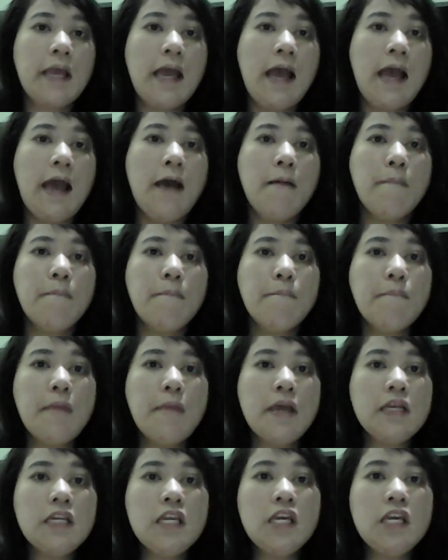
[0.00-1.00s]

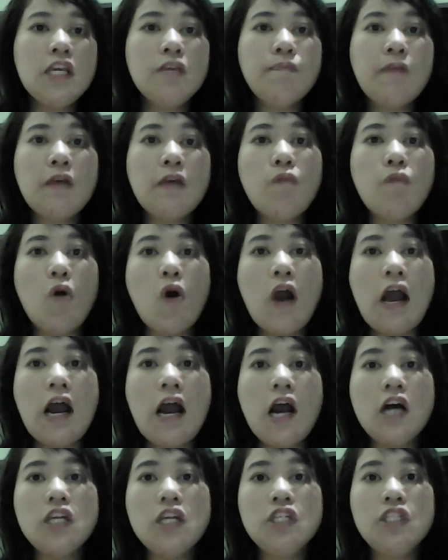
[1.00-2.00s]
Many people are
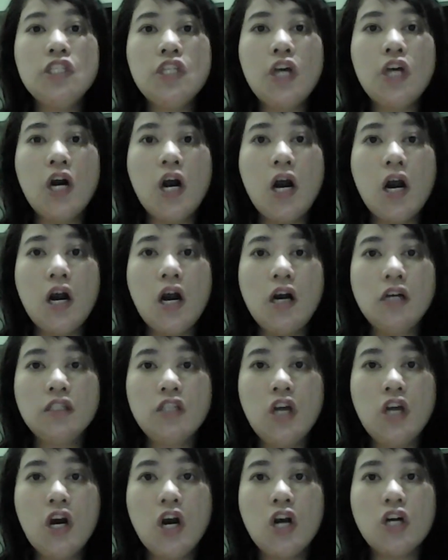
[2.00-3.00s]
under the
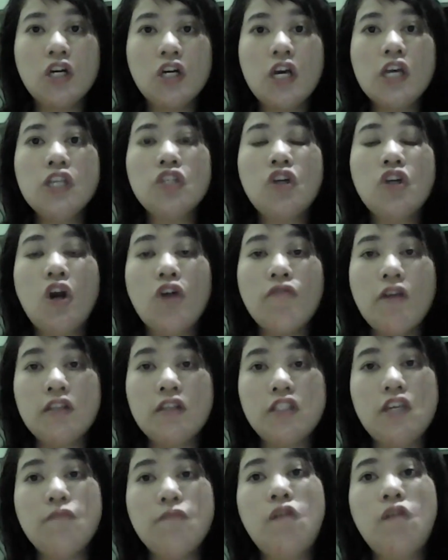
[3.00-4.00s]
incorrect
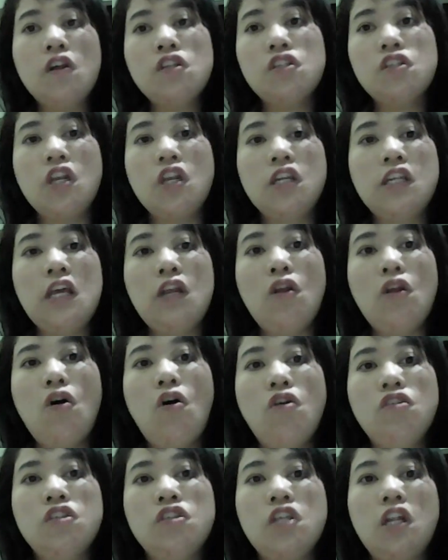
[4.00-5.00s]
impression that all
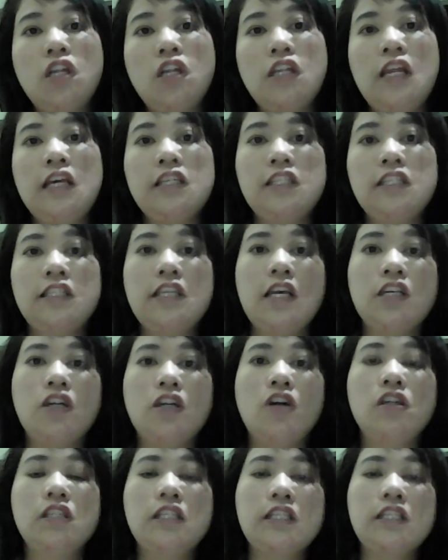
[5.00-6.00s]
standardized tests
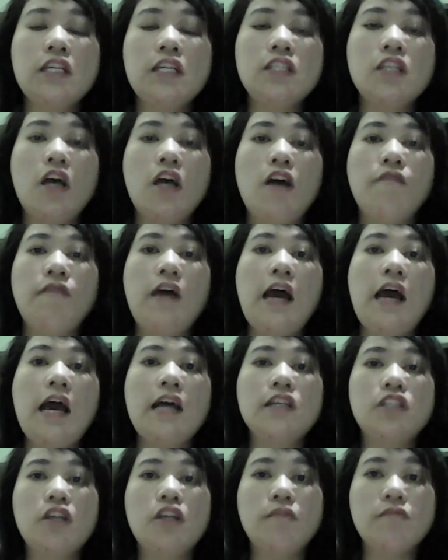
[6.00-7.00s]
consist of items
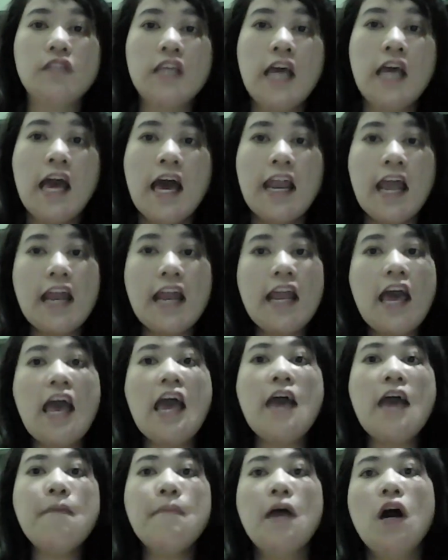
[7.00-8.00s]
that have
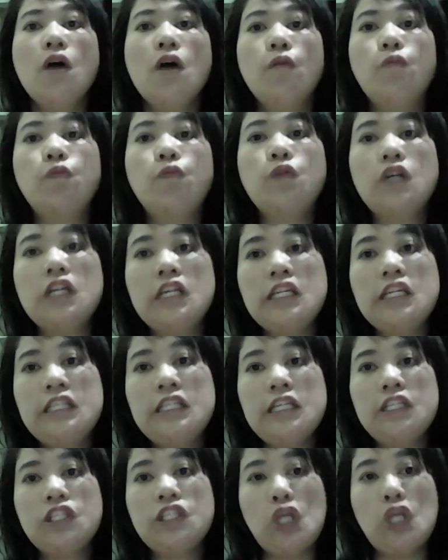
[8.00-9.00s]

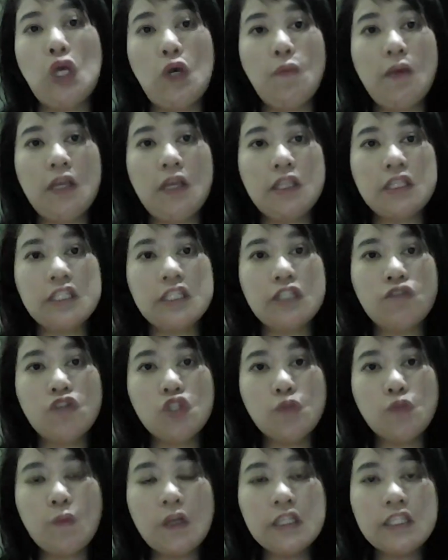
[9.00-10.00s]
predetermined
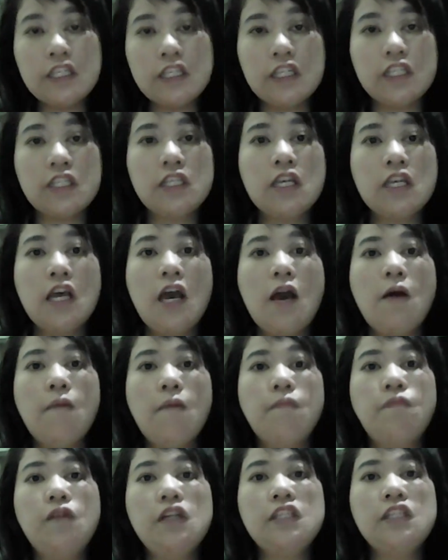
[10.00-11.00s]
responses
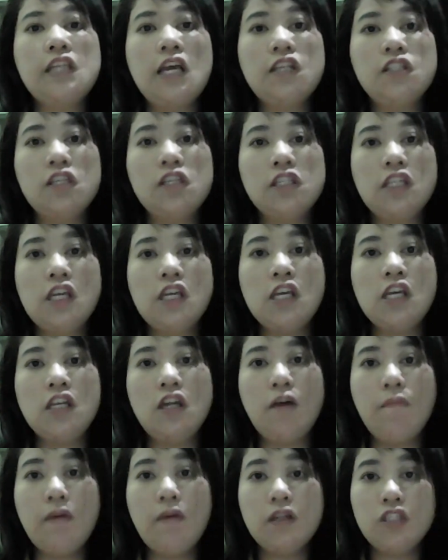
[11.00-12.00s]
presented in a
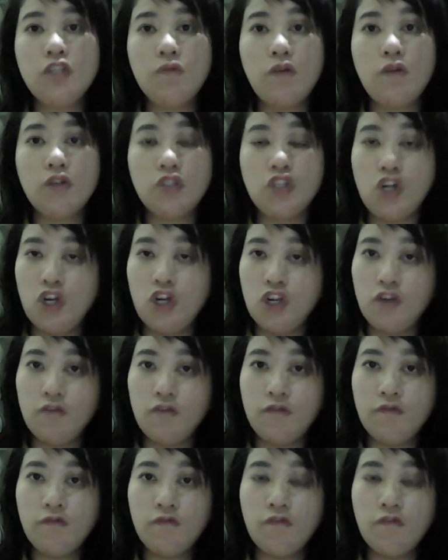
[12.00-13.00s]
multiple choice
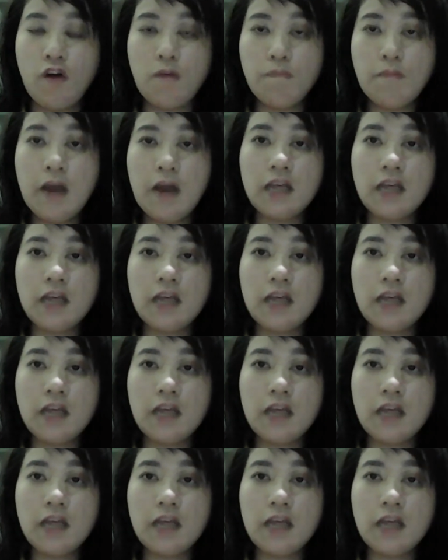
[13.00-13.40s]
format.